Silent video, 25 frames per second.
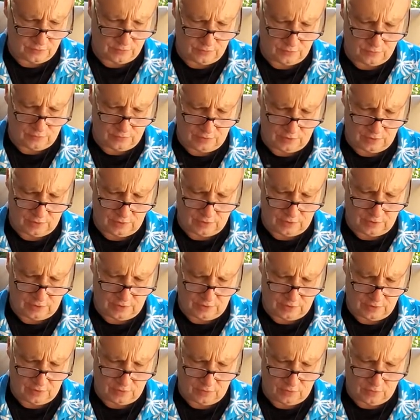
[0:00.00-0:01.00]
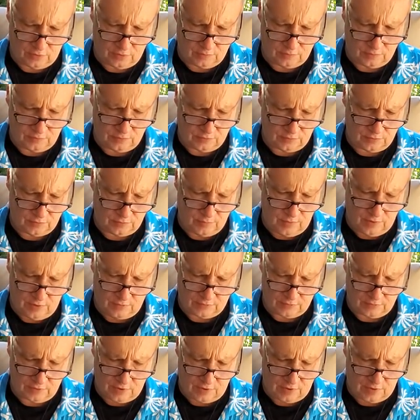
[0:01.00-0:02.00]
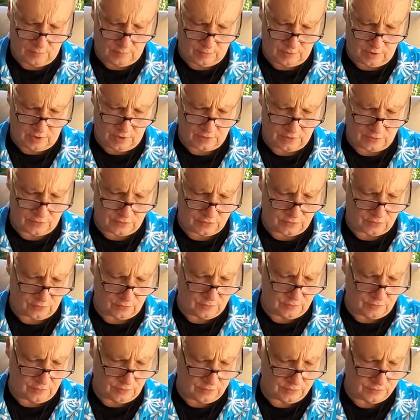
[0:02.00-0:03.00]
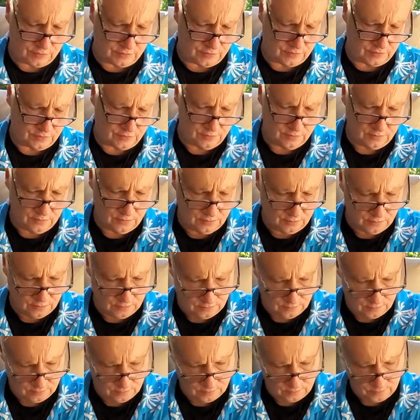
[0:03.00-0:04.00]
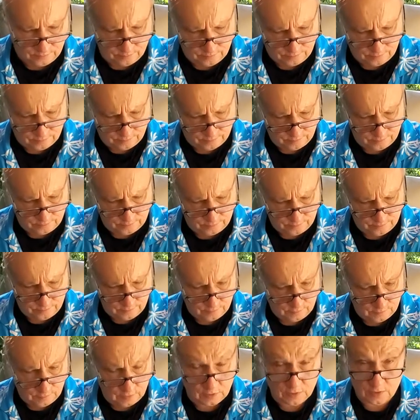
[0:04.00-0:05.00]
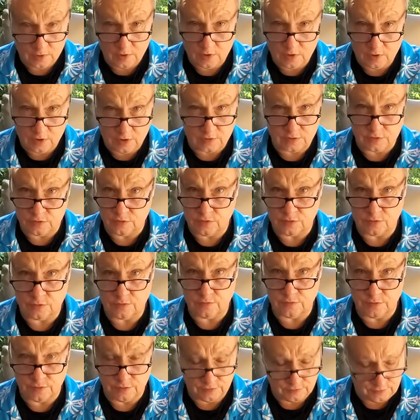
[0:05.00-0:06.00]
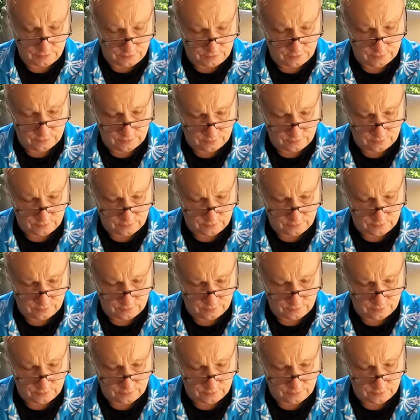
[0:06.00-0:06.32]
and you think, like, you know, it's about time. Like, I deserve this. I deserve this.